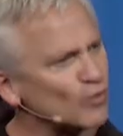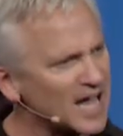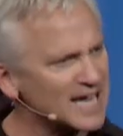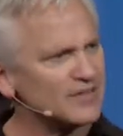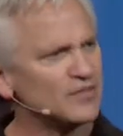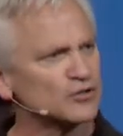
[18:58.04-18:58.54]

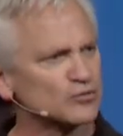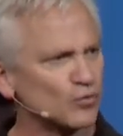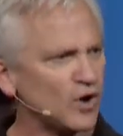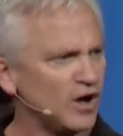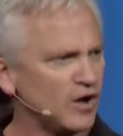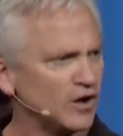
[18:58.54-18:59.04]
right and there's
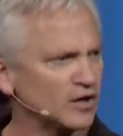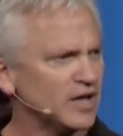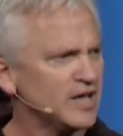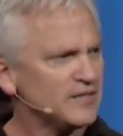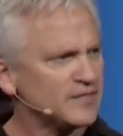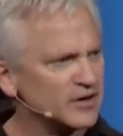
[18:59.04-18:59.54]
wrong,
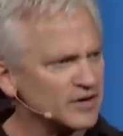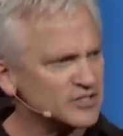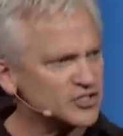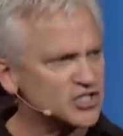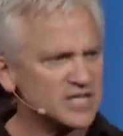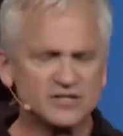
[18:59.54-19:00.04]
there
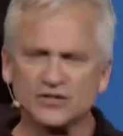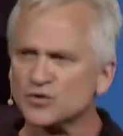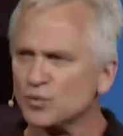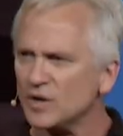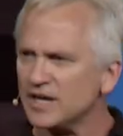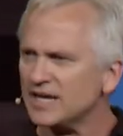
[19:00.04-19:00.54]
is
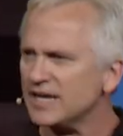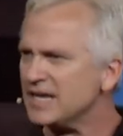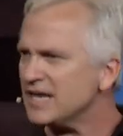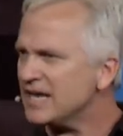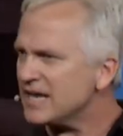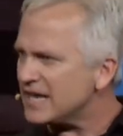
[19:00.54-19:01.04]
Jesus' way
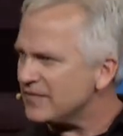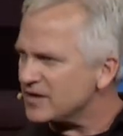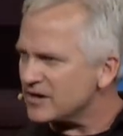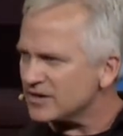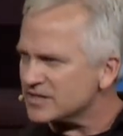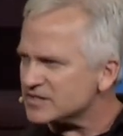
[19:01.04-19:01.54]
and
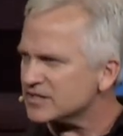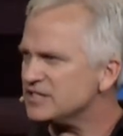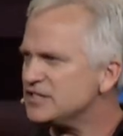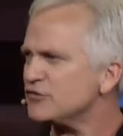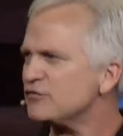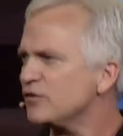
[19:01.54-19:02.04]
there is a
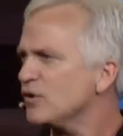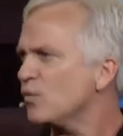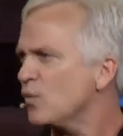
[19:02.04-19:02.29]
different